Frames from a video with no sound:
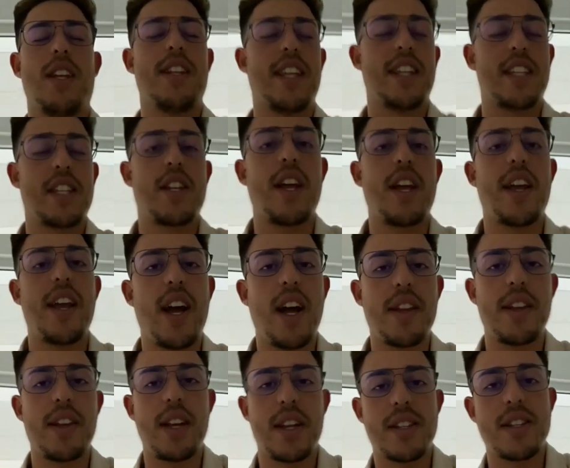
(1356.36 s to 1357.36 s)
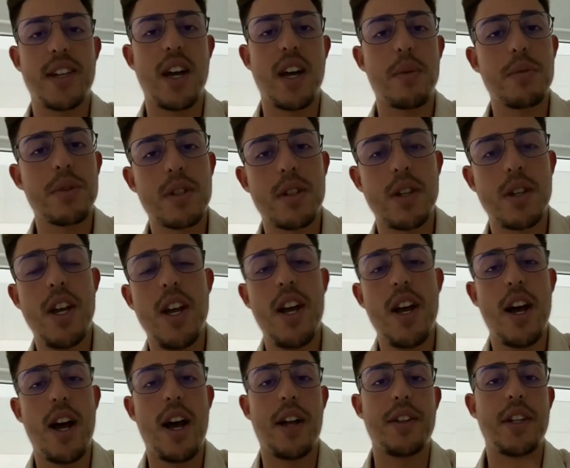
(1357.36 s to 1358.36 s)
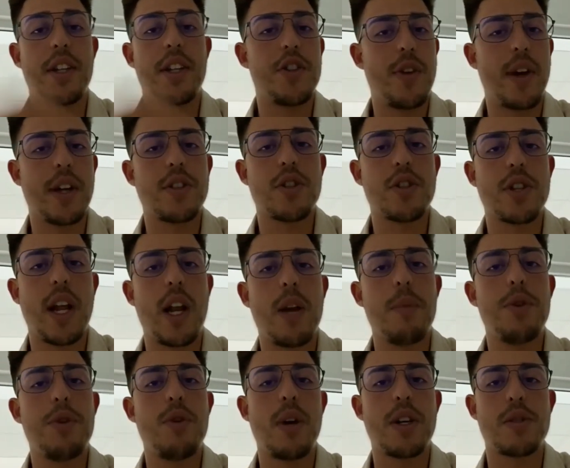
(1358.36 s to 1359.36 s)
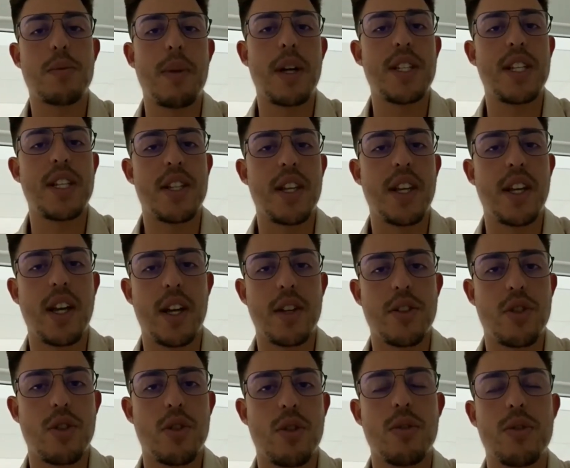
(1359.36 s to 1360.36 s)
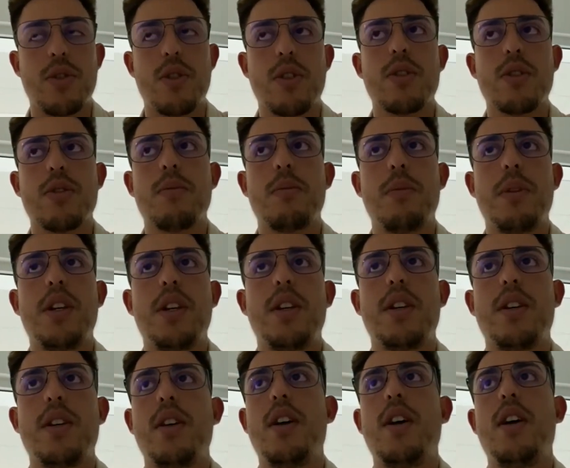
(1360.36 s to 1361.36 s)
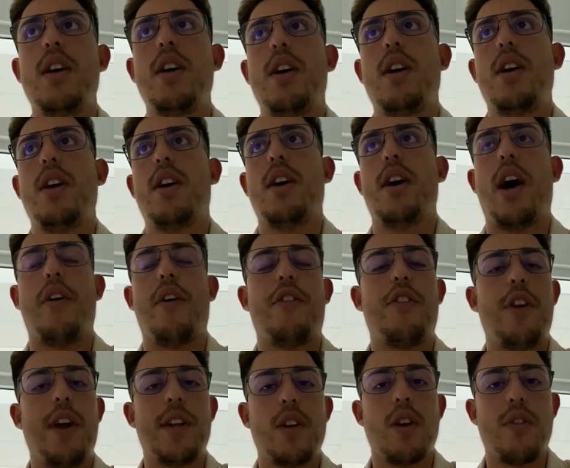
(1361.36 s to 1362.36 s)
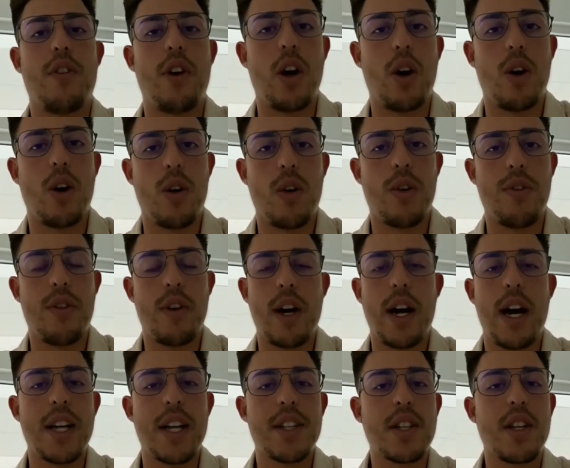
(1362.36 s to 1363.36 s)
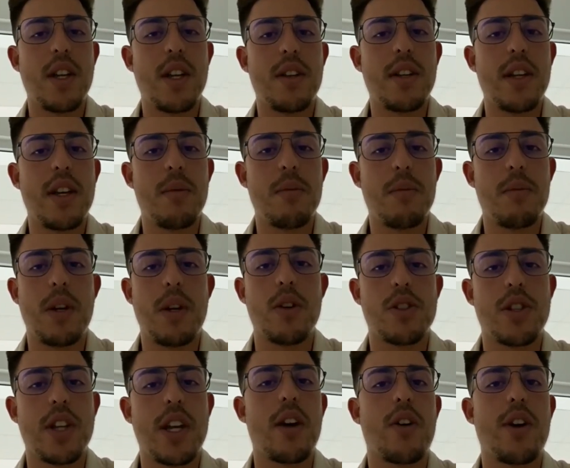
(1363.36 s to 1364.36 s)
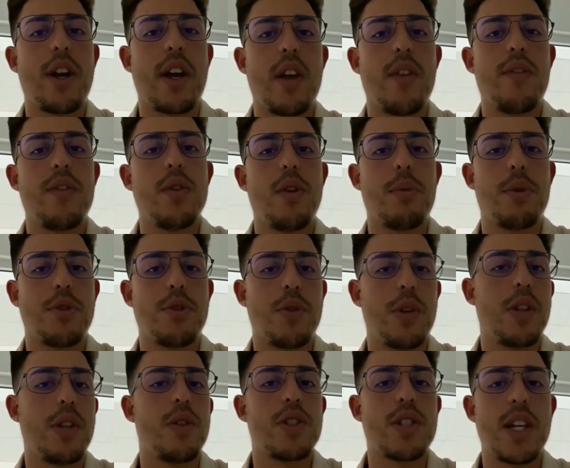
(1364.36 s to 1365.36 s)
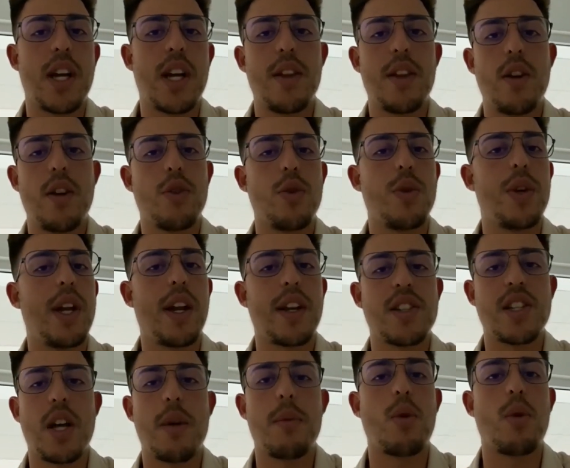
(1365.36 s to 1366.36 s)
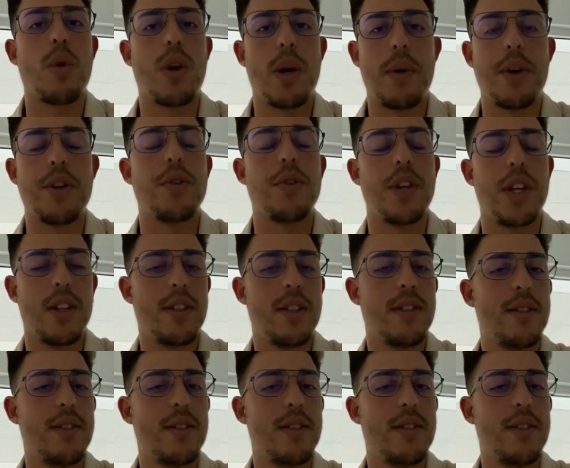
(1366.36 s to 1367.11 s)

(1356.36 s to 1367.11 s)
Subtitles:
Texas and I had exams, and the directors help you as much as they can. So don't be afraid of asking them, because they are going to give you the opportunity to study or doing an exam or wherever you need.